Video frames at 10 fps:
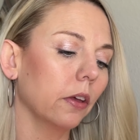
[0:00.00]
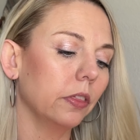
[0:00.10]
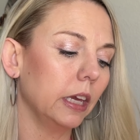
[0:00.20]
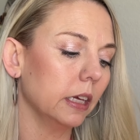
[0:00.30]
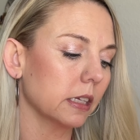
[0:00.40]
of
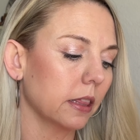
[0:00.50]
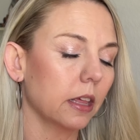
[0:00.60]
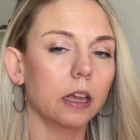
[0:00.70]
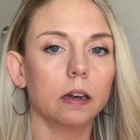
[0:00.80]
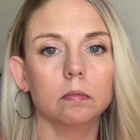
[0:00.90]
these, and
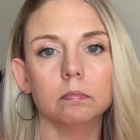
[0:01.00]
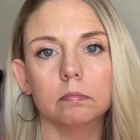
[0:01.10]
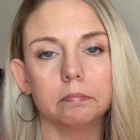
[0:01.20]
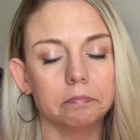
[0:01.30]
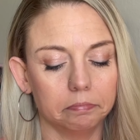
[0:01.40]
then
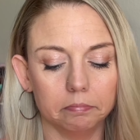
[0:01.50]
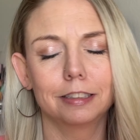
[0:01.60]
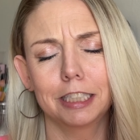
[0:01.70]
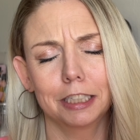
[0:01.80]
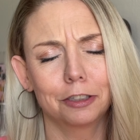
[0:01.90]

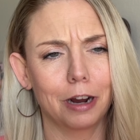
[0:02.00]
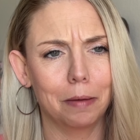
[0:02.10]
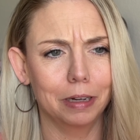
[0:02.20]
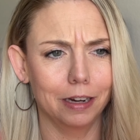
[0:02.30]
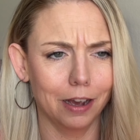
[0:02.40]
didn't grab
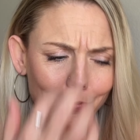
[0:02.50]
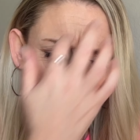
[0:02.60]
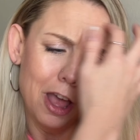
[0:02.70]
enough,